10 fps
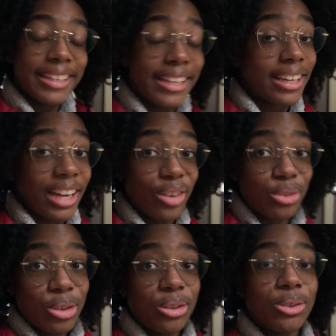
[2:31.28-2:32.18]
Good
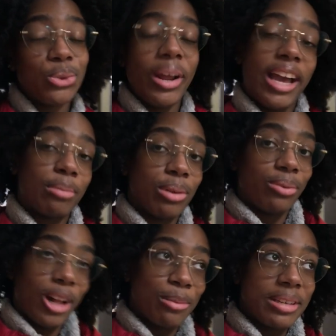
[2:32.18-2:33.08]
afternoon. Happy
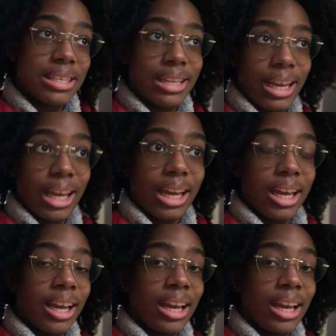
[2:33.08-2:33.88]
Vlogmas day